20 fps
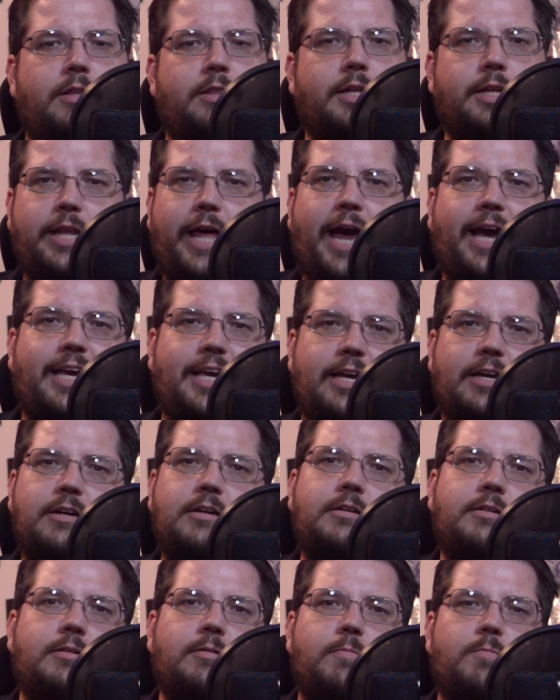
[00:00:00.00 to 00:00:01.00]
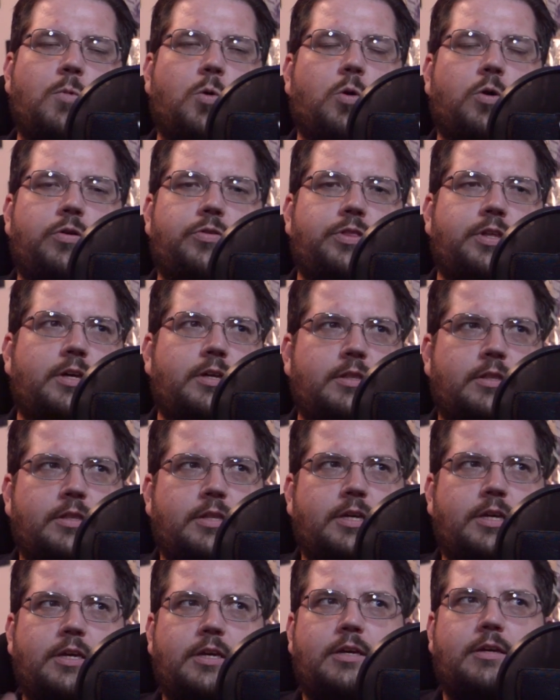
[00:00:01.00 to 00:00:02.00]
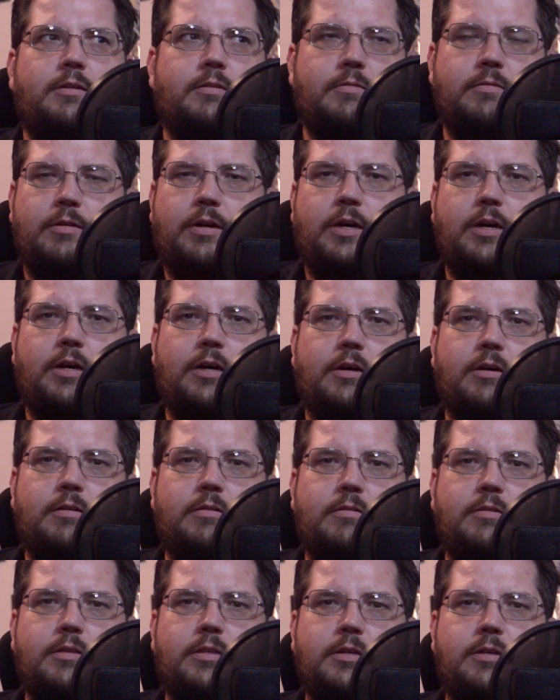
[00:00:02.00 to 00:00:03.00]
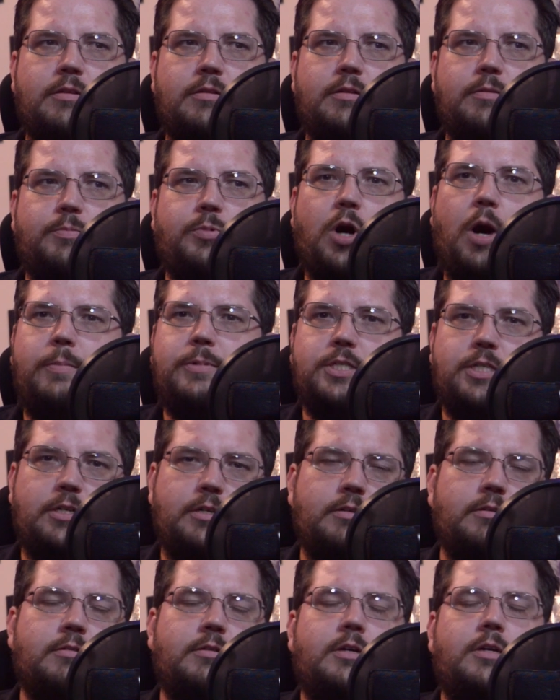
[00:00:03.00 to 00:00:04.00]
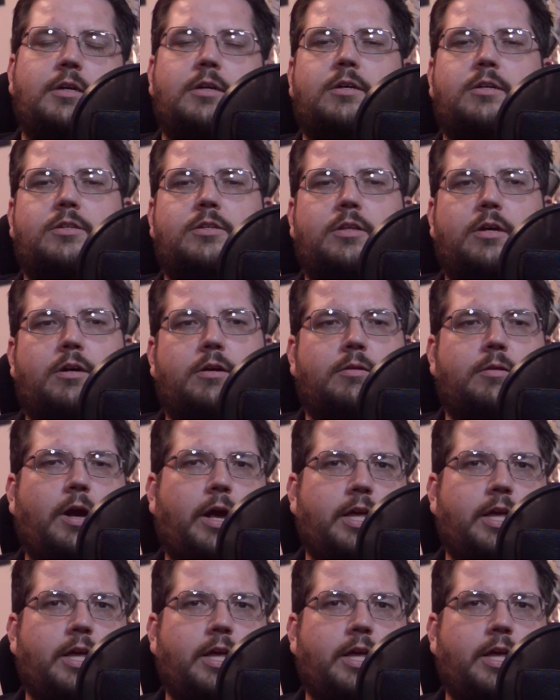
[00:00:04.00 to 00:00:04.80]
the lacking more than the uh, the the promising. They're, I